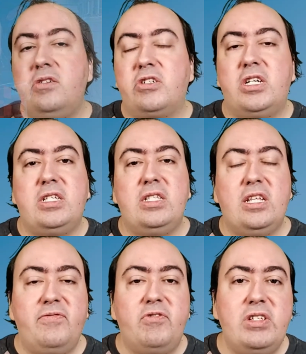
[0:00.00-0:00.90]
content
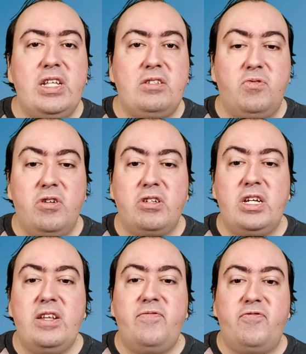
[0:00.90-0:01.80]
delivery network,
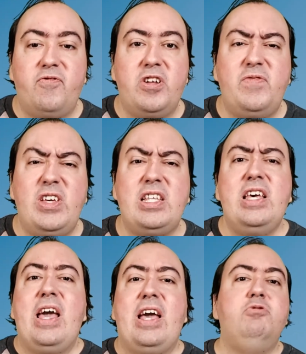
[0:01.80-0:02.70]
in front of it,
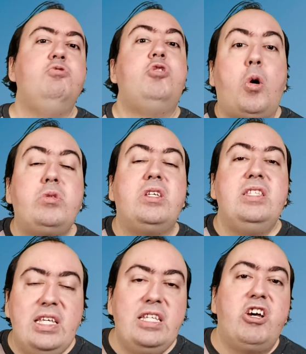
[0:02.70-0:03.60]
and you don't
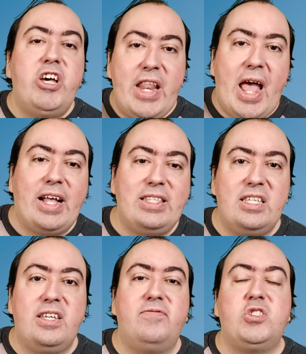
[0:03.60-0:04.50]
need an
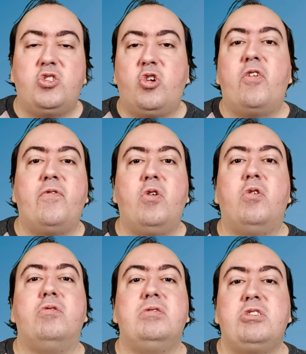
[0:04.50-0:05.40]
active
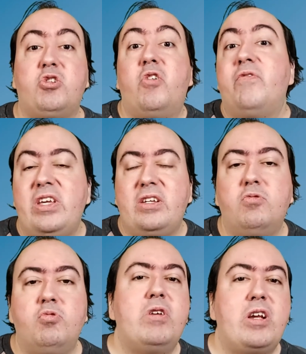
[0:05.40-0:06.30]
server serving
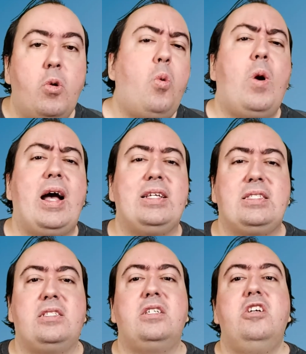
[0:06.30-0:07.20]
request,
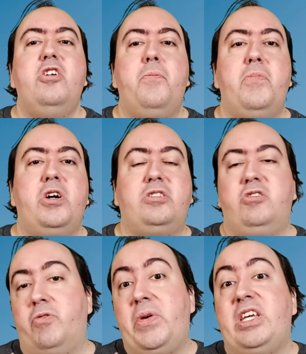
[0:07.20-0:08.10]
but
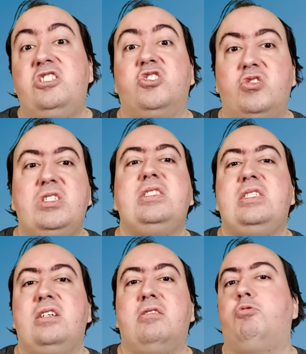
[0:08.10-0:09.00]
your pages are
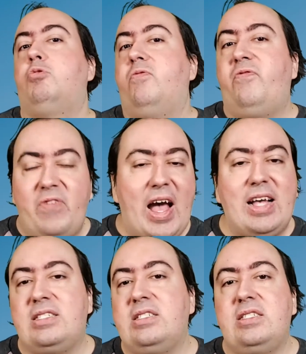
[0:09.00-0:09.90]
still
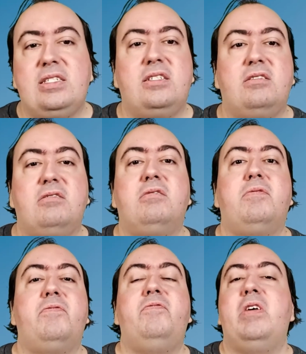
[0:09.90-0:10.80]
fast, still
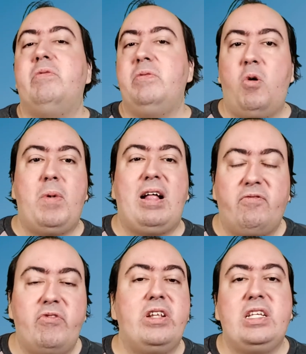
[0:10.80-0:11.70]
very mobile
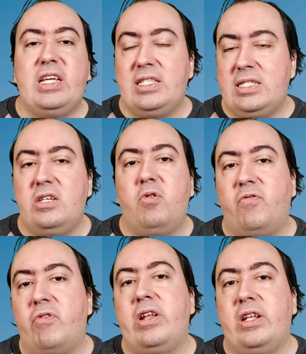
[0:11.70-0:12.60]
friendly, SEO
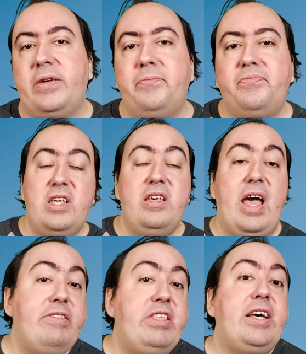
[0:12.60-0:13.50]
friendly.
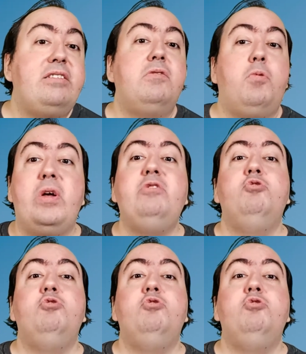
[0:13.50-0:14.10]
And then when you